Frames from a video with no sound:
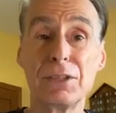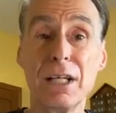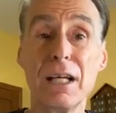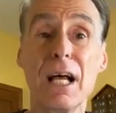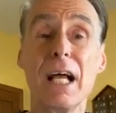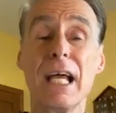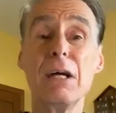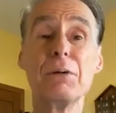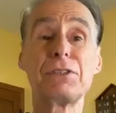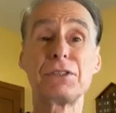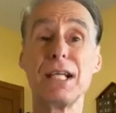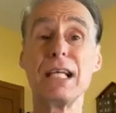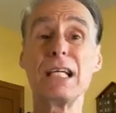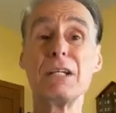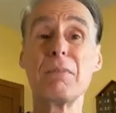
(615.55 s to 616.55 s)
See, he
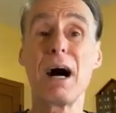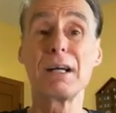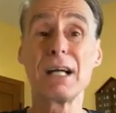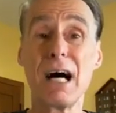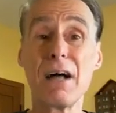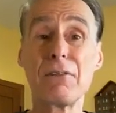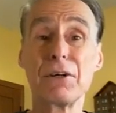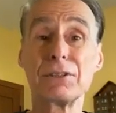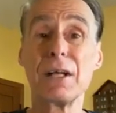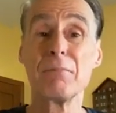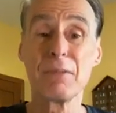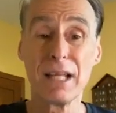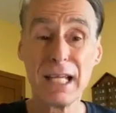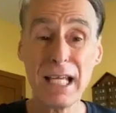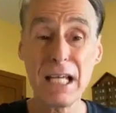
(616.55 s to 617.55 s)
was thinking about
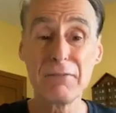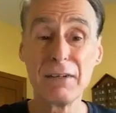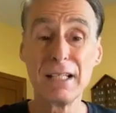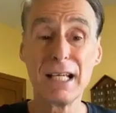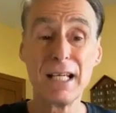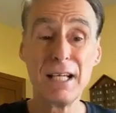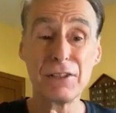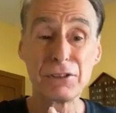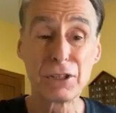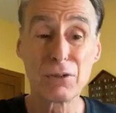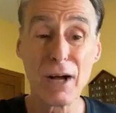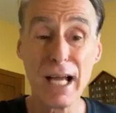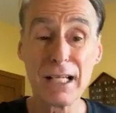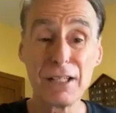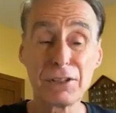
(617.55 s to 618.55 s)
others even in his
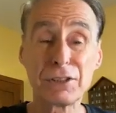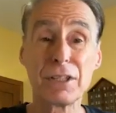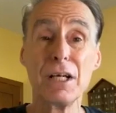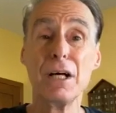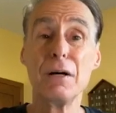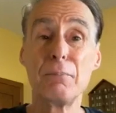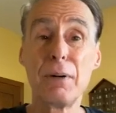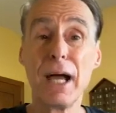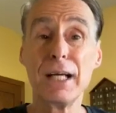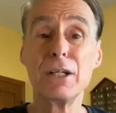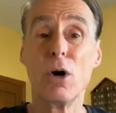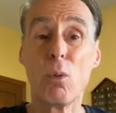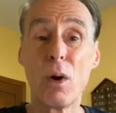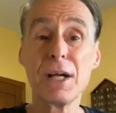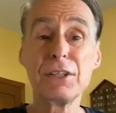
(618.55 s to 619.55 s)
greatest
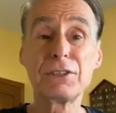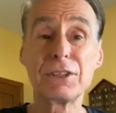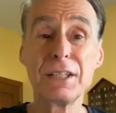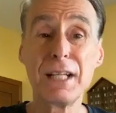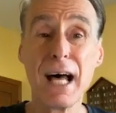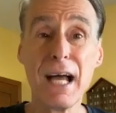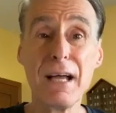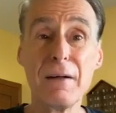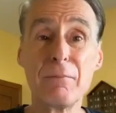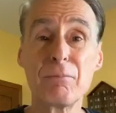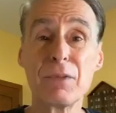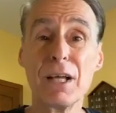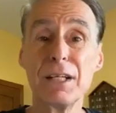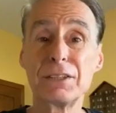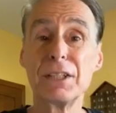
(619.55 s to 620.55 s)
pain. What is today?